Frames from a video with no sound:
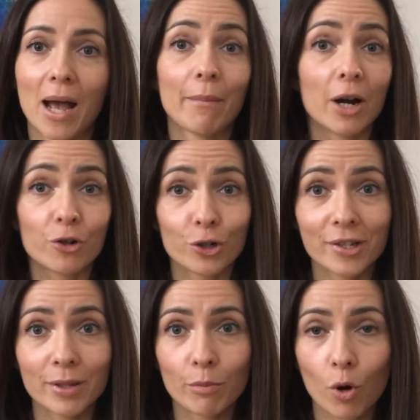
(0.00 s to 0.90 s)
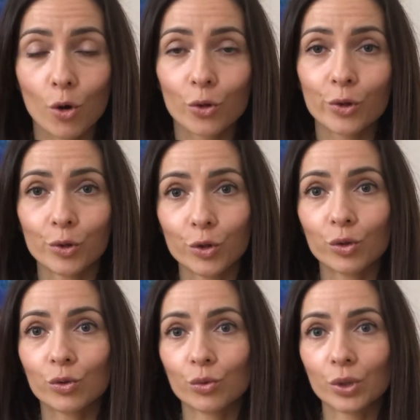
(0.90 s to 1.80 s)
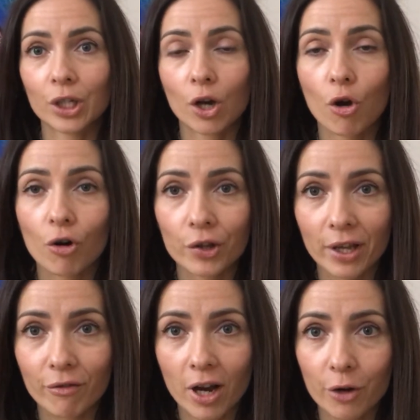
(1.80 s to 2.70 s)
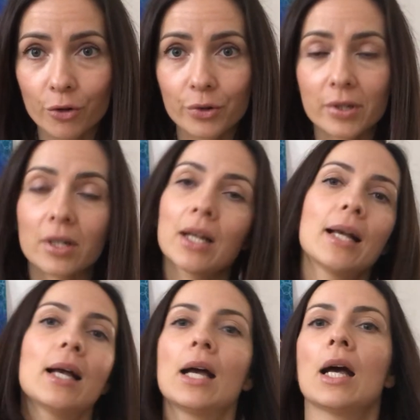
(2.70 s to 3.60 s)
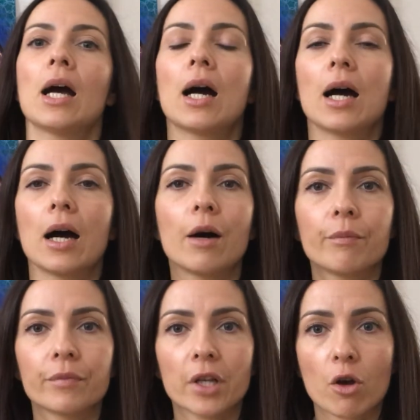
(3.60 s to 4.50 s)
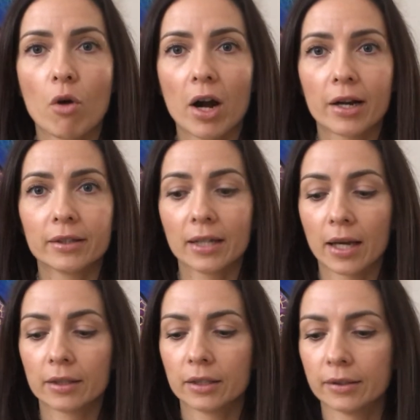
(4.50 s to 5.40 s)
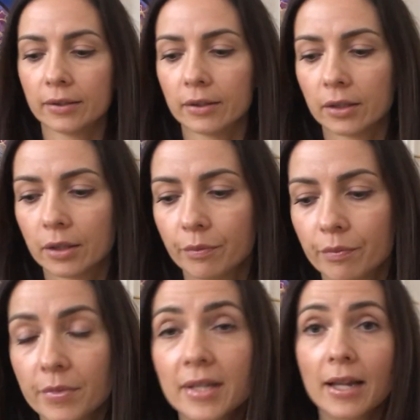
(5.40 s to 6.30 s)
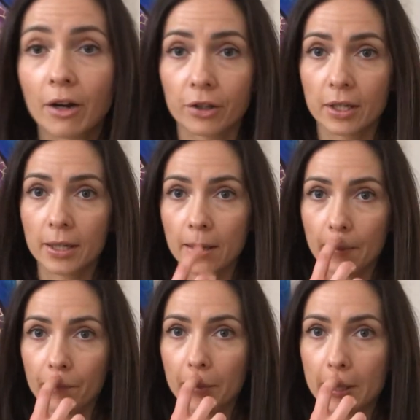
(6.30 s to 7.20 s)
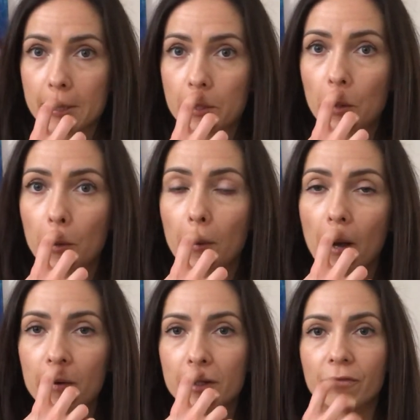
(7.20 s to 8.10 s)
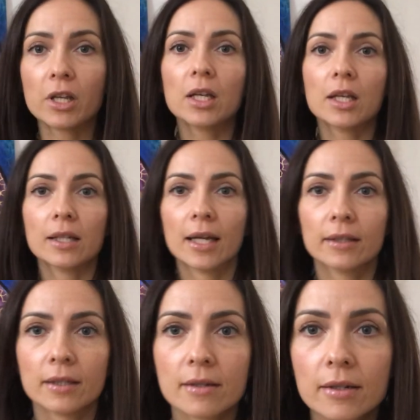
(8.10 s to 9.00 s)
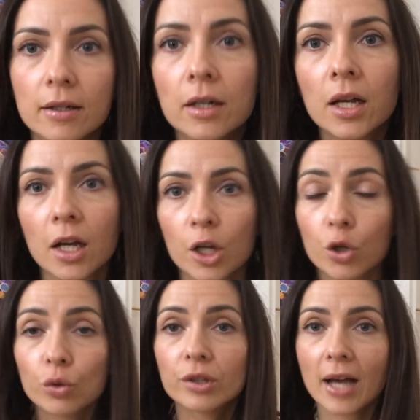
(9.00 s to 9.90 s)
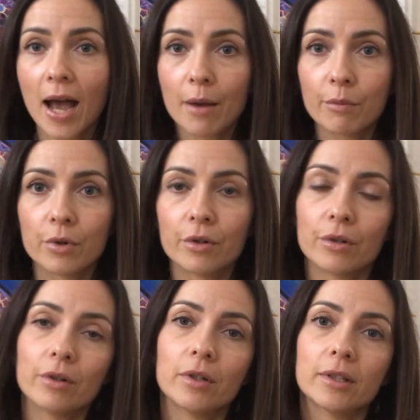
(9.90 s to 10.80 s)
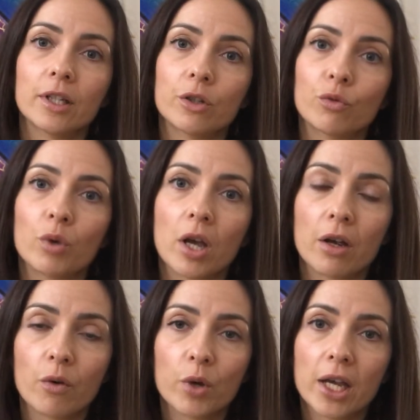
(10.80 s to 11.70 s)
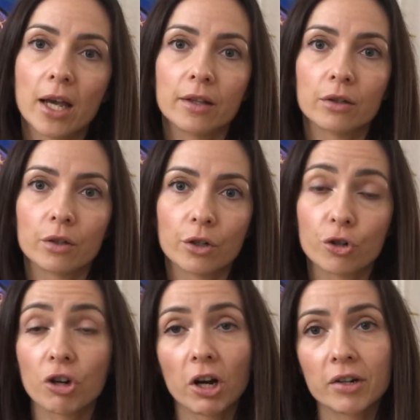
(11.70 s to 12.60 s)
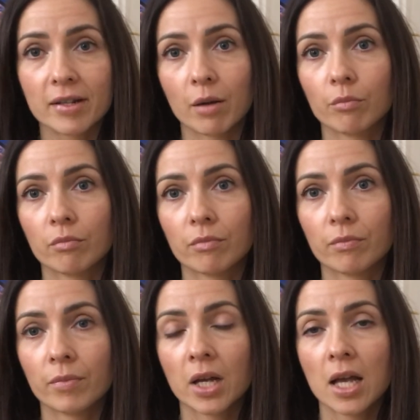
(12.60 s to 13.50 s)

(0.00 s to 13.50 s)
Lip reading: emergency mode due to the coronavirus. The quarantine is starting, so I was thinking that it's a good time that we can share some